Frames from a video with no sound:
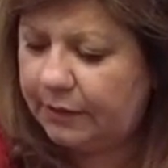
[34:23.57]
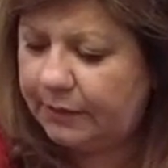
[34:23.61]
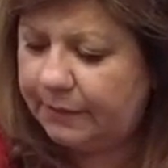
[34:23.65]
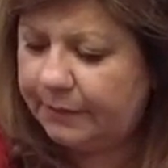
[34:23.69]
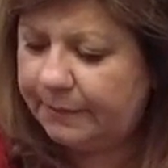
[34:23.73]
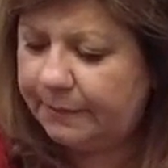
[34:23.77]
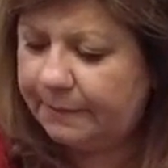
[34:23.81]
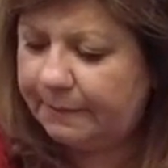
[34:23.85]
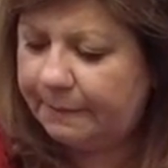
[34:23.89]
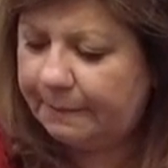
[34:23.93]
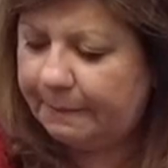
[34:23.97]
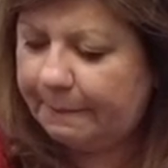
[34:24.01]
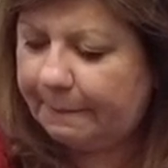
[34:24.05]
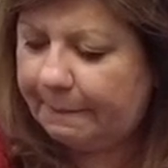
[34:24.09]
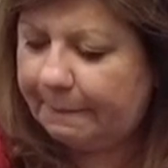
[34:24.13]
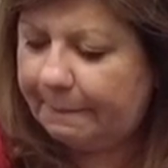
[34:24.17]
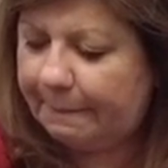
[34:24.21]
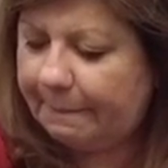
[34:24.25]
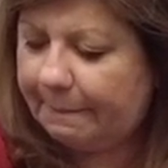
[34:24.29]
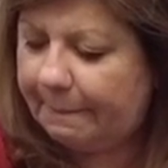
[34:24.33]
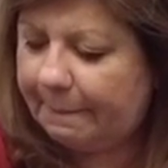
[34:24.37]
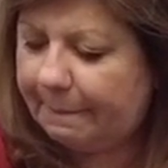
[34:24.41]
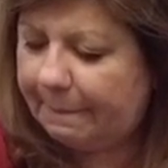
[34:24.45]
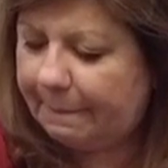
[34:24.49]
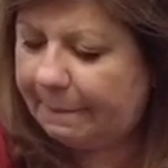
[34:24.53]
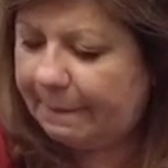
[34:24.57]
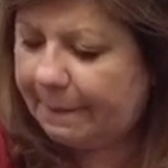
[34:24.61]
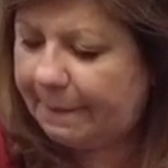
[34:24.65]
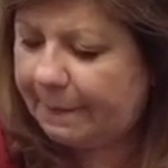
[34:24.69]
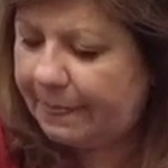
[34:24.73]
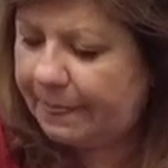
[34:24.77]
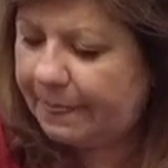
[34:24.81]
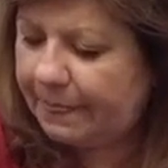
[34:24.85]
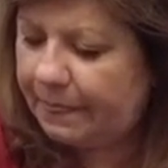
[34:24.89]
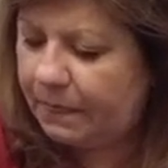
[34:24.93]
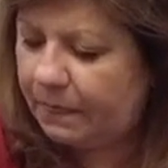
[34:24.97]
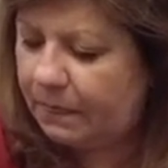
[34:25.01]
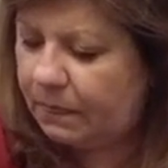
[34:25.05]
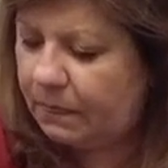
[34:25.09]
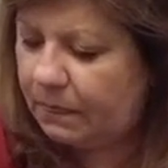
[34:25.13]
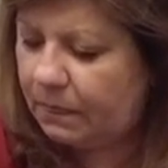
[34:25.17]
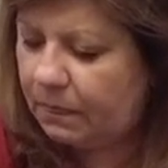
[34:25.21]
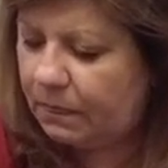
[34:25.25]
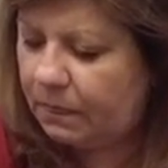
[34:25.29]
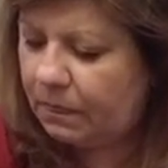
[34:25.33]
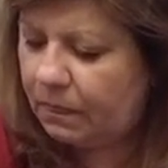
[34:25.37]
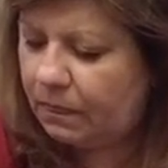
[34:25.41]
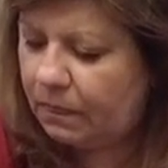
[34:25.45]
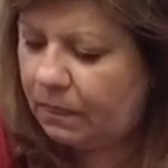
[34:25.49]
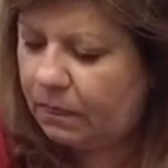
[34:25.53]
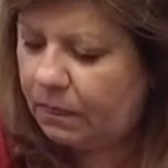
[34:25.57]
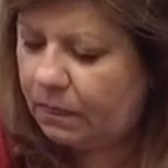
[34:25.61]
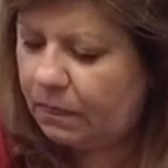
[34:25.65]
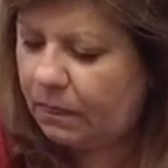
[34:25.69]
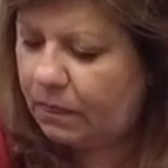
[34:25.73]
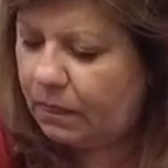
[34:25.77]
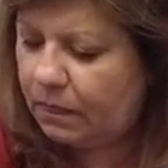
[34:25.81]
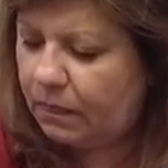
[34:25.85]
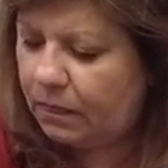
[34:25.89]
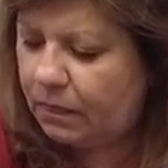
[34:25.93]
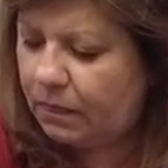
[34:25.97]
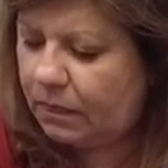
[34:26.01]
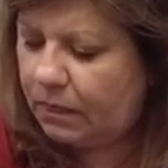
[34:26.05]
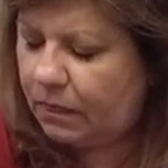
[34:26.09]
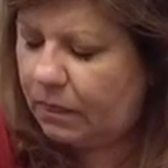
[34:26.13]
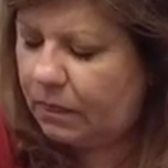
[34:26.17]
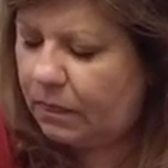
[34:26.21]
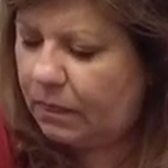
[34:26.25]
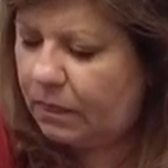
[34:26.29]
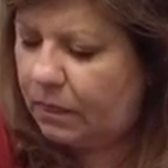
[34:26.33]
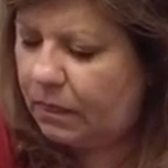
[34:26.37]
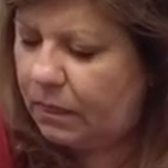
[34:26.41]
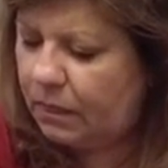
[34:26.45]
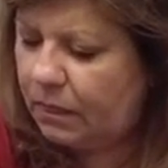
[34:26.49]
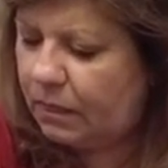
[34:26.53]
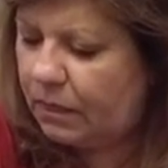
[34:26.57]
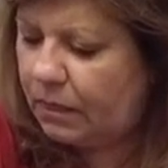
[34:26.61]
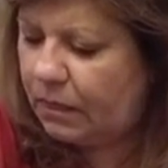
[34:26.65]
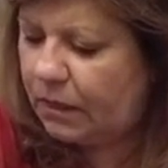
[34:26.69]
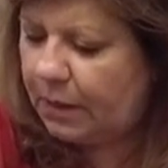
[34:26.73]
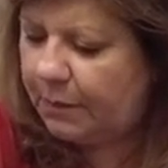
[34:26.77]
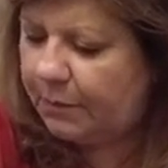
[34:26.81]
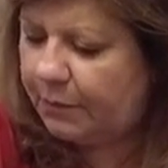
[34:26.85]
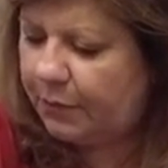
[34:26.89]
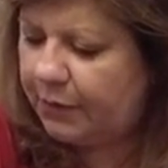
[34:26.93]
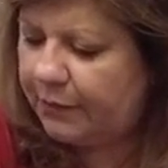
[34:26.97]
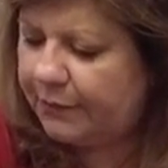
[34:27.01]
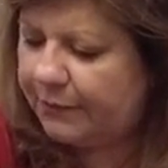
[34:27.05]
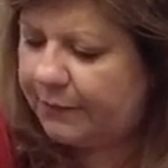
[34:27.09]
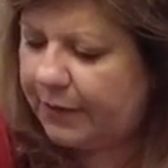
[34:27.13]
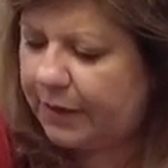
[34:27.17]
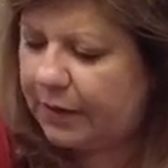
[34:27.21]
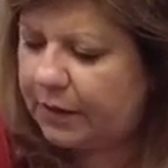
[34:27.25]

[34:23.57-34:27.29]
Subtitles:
Nobody speaks.